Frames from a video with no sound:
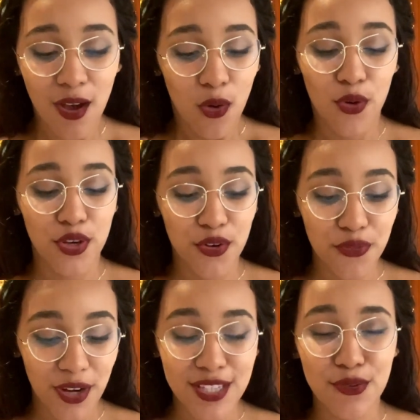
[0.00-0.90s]
or your
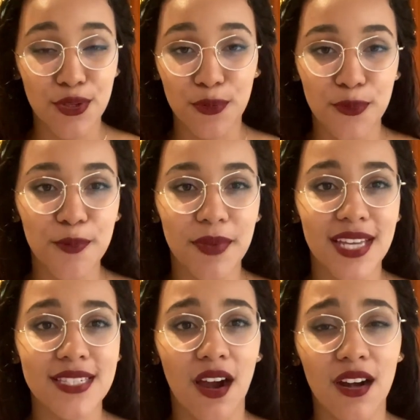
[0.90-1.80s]
friends or your
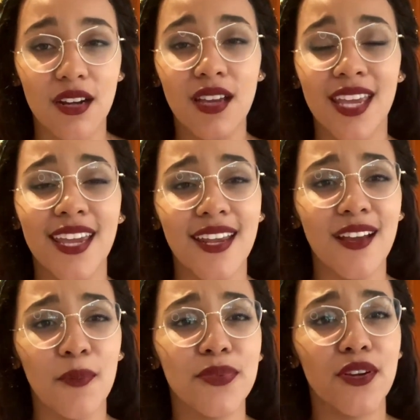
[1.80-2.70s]
roommates are heating
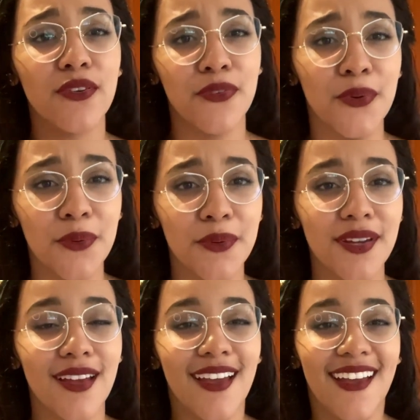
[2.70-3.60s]
up their food,